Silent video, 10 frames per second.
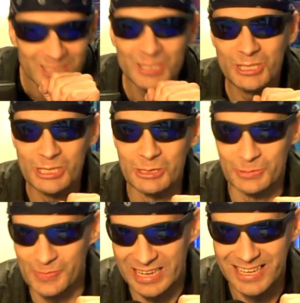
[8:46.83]

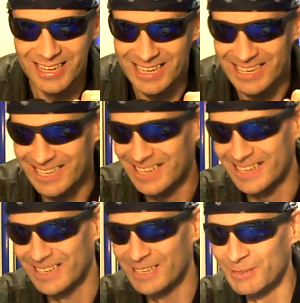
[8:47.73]
Excuse me. Sure.
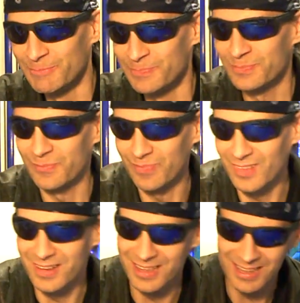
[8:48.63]

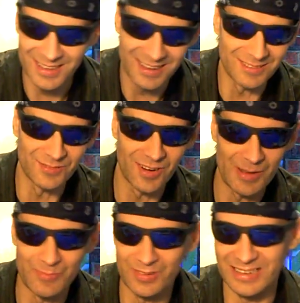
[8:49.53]
It was very
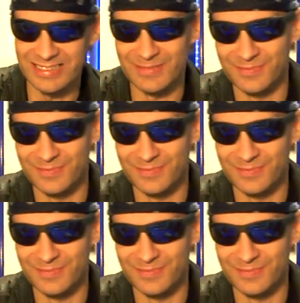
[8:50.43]
impolite.